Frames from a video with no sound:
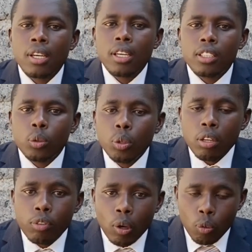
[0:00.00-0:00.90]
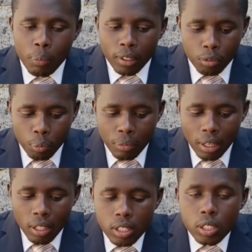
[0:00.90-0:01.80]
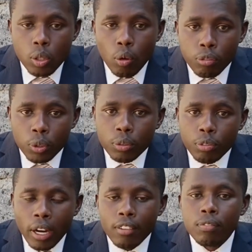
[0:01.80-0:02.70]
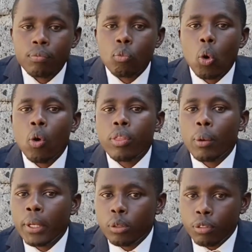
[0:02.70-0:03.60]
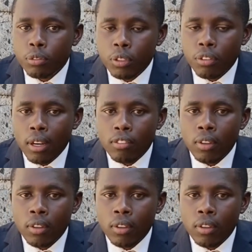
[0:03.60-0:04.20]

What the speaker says: He's looking for a woman from the ages of 45 all the way to 55.